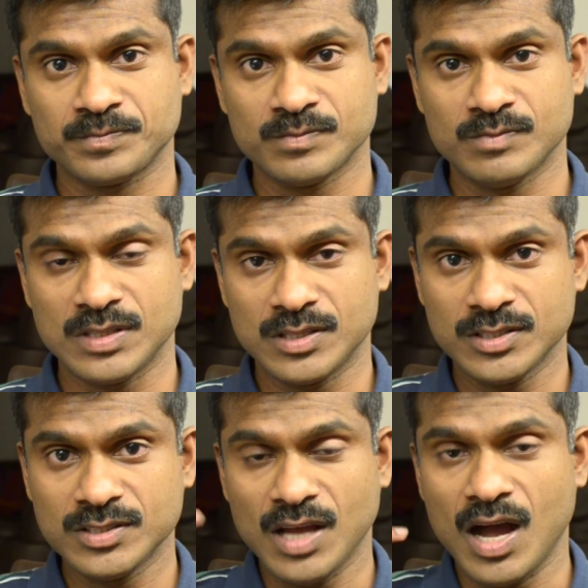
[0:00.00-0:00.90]
When
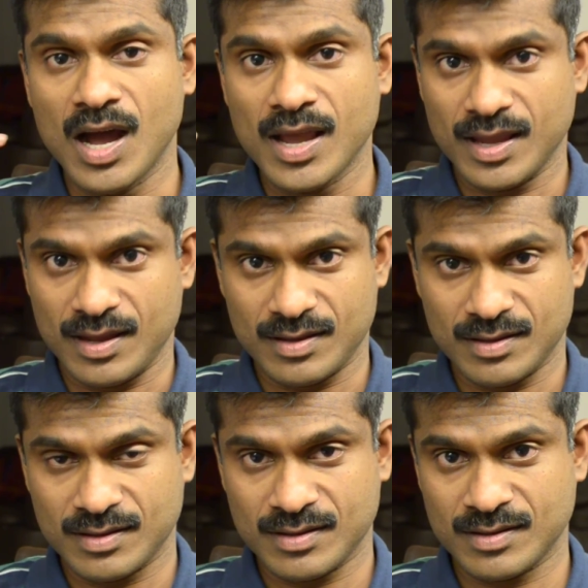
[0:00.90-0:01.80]
this I
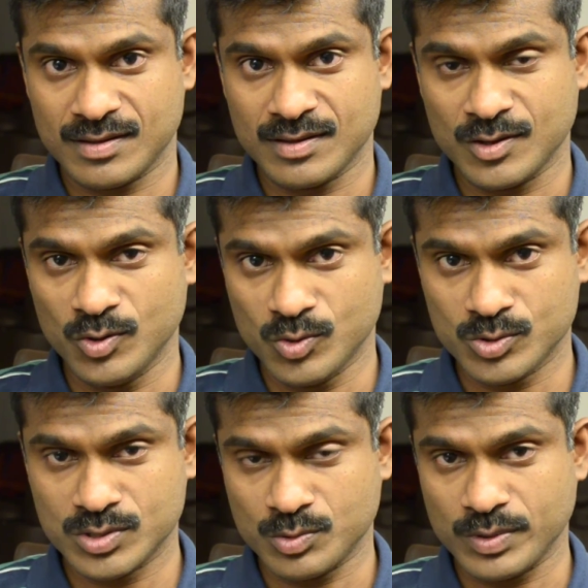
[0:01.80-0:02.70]

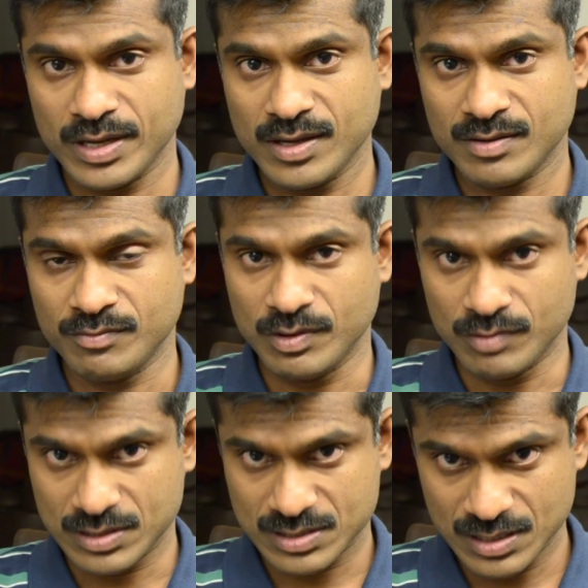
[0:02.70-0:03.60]
goes away, we
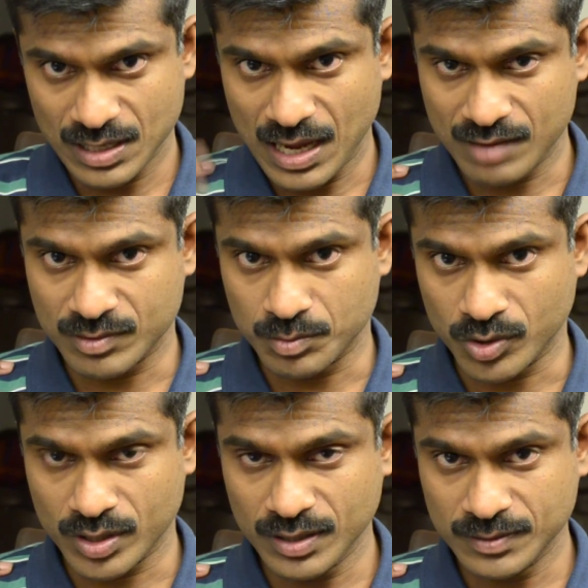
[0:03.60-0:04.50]
will still have the
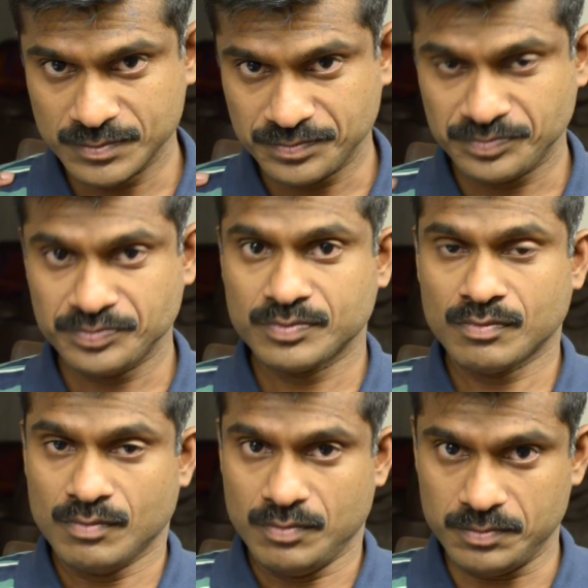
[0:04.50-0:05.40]
body,
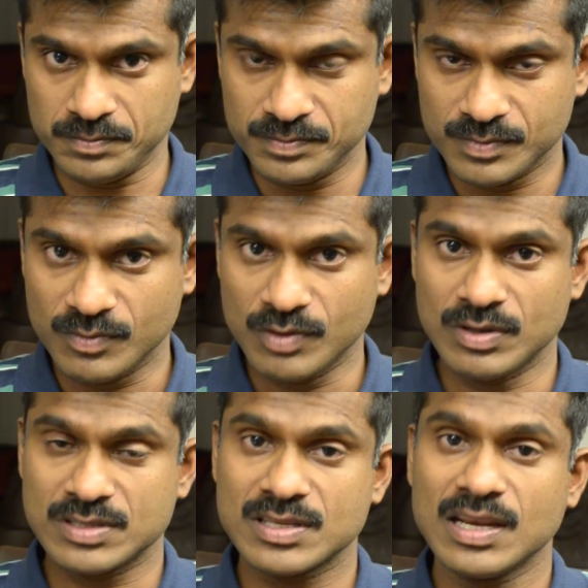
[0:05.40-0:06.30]
we will
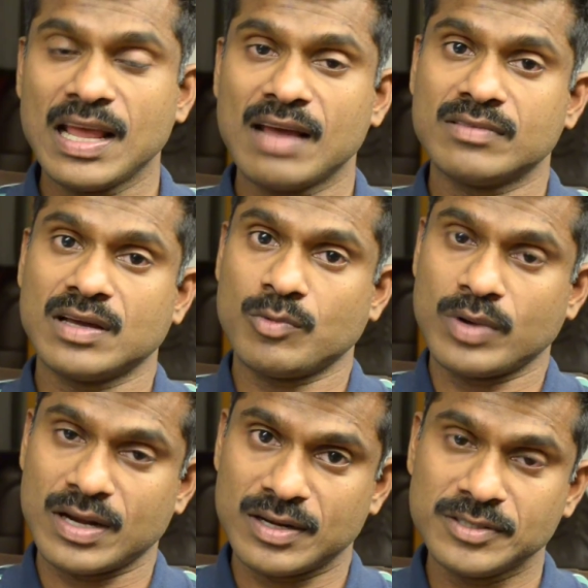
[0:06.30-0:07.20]
still have the
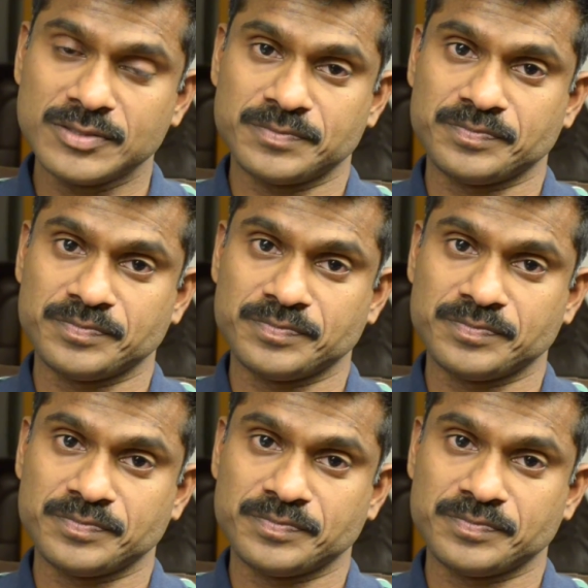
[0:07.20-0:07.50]
awareness,